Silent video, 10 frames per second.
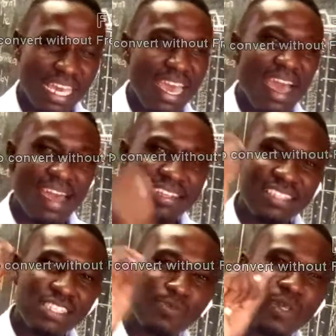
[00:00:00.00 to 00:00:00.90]
And it
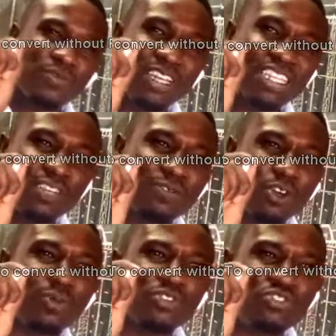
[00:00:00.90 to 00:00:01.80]
is prevented
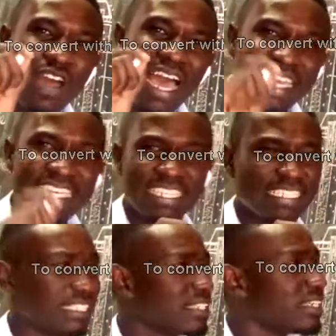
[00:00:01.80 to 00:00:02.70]
from drying
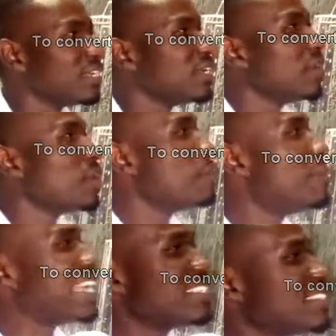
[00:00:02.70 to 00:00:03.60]
by
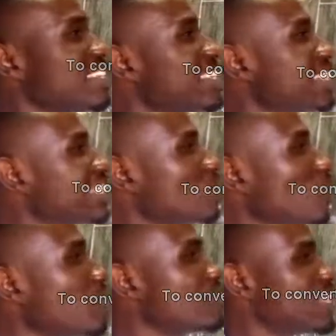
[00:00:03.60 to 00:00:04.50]
sealing the top
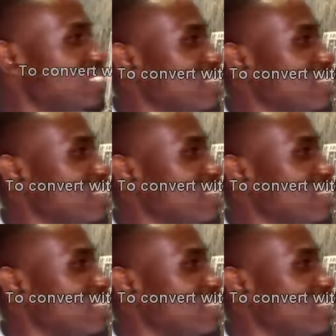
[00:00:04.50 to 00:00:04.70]
of the cell